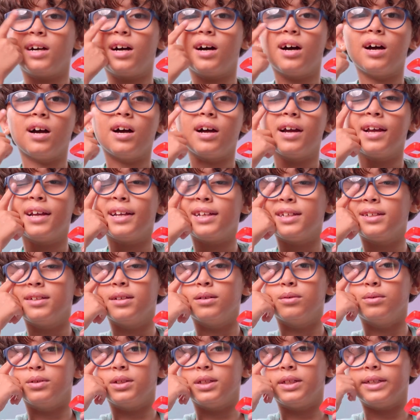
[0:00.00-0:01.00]
eye,
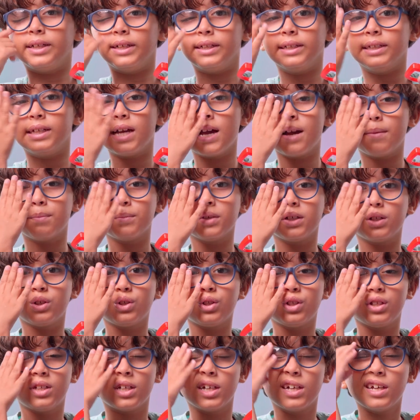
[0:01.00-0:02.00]
he would get
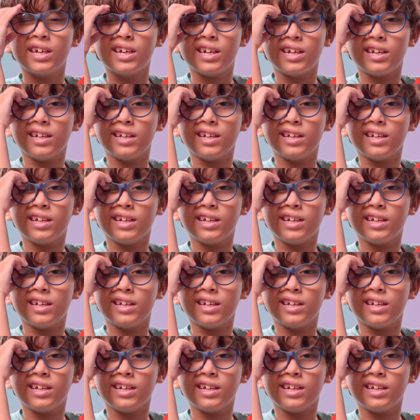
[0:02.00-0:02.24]
damaged